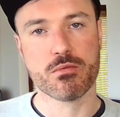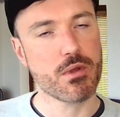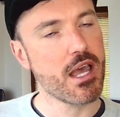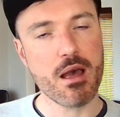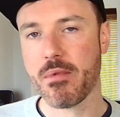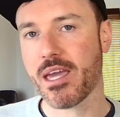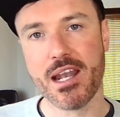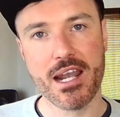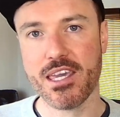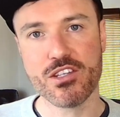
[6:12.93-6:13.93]
We can't make it
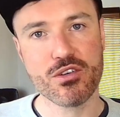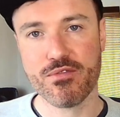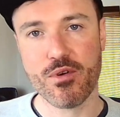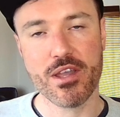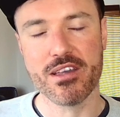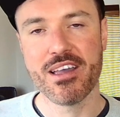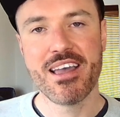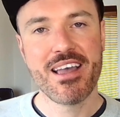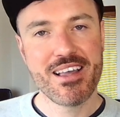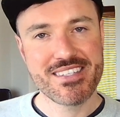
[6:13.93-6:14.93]
any easier for you.
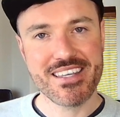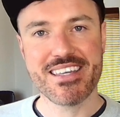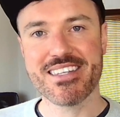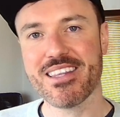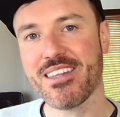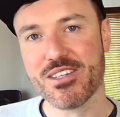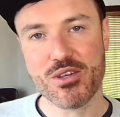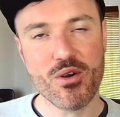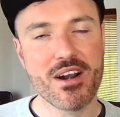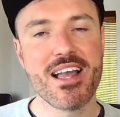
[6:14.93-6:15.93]
See you in the
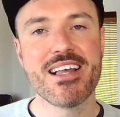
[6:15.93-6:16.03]
Discord.